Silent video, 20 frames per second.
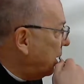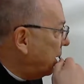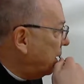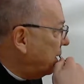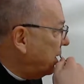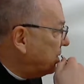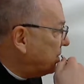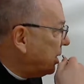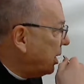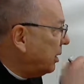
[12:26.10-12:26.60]

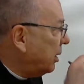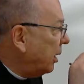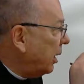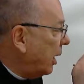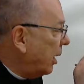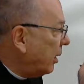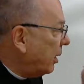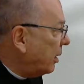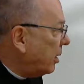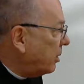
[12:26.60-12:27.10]
And he said,
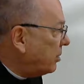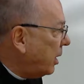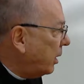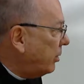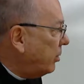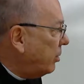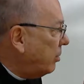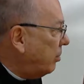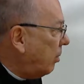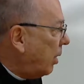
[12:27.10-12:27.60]
I'm going to
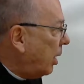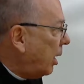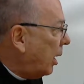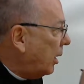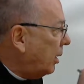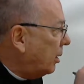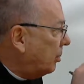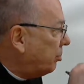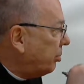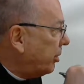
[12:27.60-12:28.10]
tell you
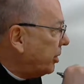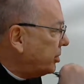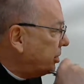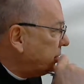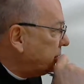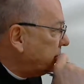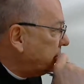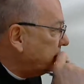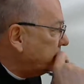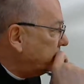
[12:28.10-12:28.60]
why a
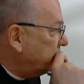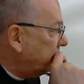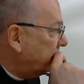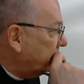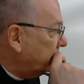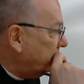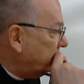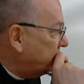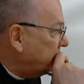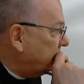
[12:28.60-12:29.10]
priest is so
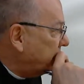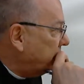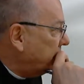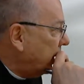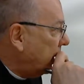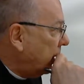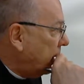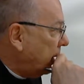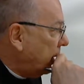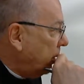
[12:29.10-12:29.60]
important. He said,
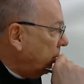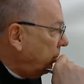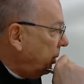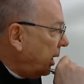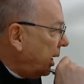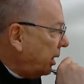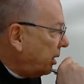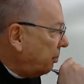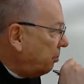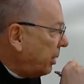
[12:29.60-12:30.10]
we
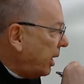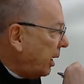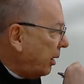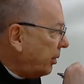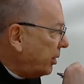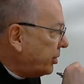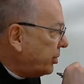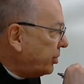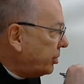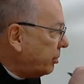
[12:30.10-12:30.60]
had a
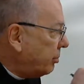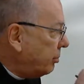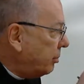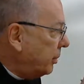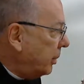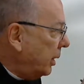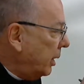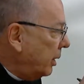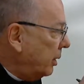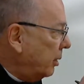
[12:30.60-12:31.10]
parish
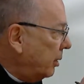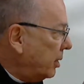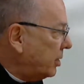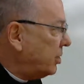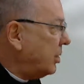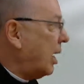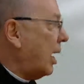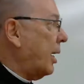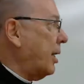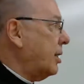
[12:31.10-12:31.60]
in this
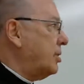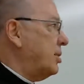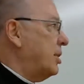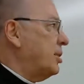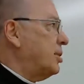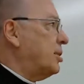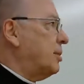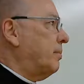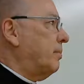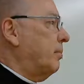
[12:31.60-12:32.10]

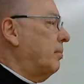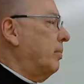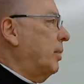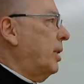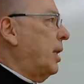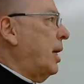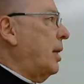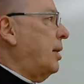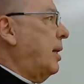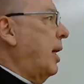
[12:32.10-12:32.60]
diocese
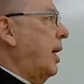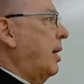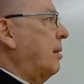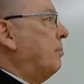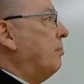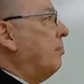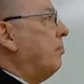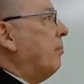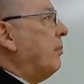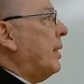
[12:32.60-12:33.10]
when I
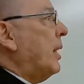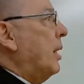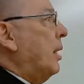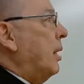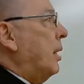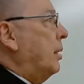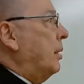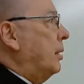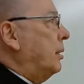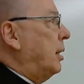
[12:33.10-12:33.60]
came.
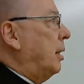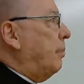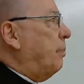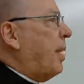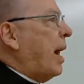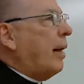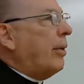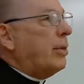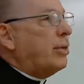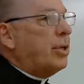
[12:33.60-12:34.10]
The
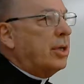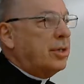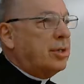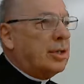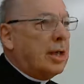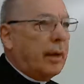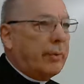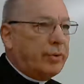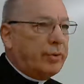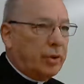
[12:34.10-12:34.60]
parish
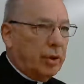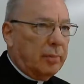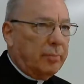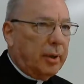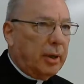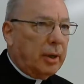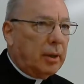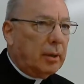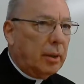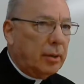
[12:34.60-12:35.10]
itself should have
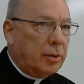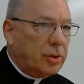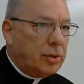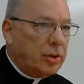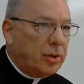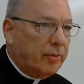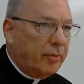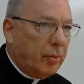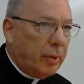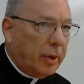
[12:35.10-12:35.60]
been
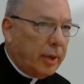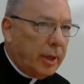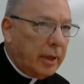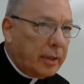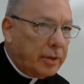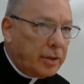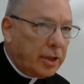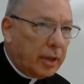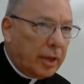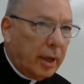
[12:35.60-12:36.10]
closed 40
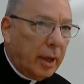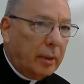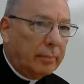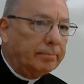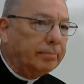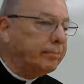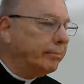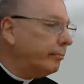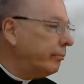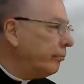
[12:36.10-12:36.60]
years ago,